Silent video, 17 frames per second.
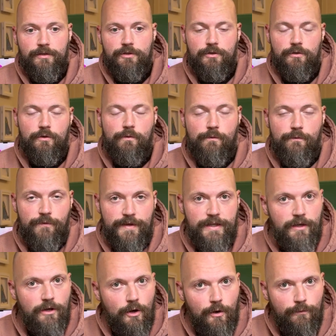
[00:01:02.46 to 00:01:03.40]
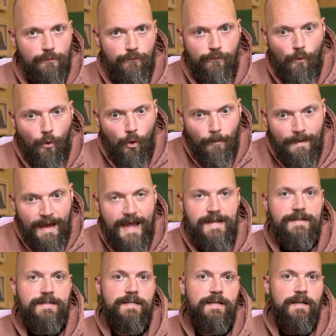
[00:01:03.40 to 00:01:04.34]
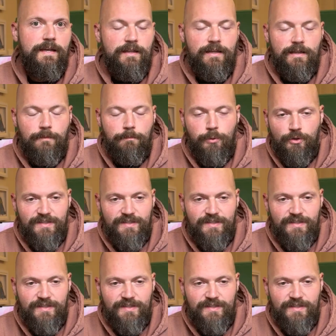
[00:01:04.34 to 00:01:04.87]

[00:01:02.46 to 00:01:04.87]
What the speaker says: to video format. You put